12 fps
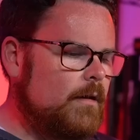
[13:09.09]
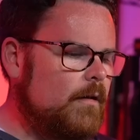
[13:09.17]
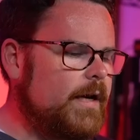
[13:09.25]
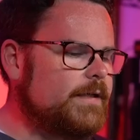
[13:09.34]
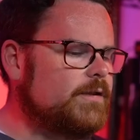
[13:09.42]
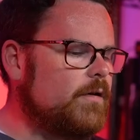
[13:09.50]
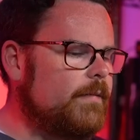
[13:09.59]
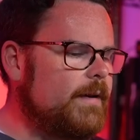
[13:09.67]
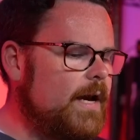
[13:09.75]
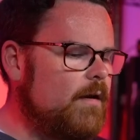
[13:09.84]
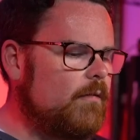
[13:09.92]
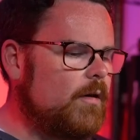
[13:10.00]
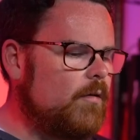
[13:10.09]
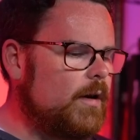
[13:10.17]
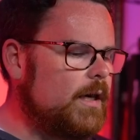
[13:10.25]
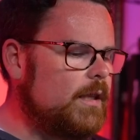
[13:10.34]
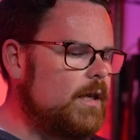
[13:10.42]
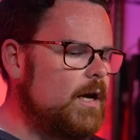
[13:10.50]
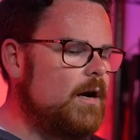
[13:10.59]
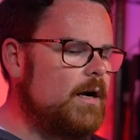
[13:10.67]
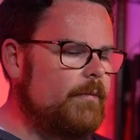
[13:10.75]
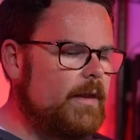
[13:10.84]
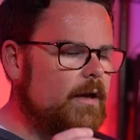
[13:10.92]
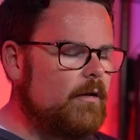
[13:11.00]
Okay, so I'm now going in there and I'm
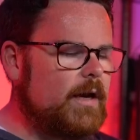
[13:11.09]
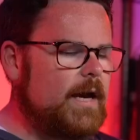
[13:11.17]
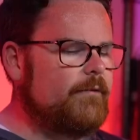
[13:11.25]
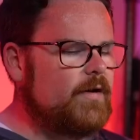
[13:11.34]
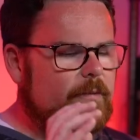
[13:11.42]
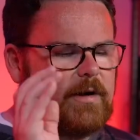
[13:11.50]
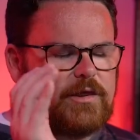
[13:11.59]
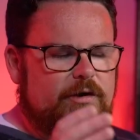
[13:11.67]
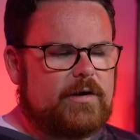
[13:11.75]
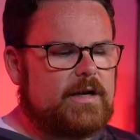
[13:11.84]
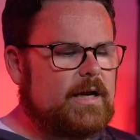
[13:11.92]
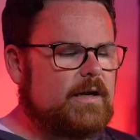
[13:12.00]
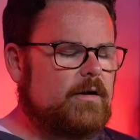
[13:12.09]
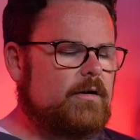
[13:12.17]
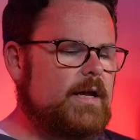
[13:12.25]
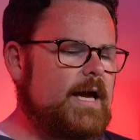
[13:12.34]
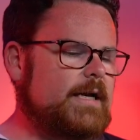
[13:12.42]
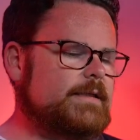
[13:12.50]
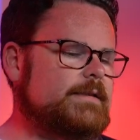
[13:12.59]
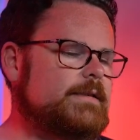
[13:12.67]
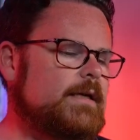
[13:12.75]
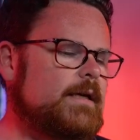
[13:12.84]
like, okay, I've got my 3900X,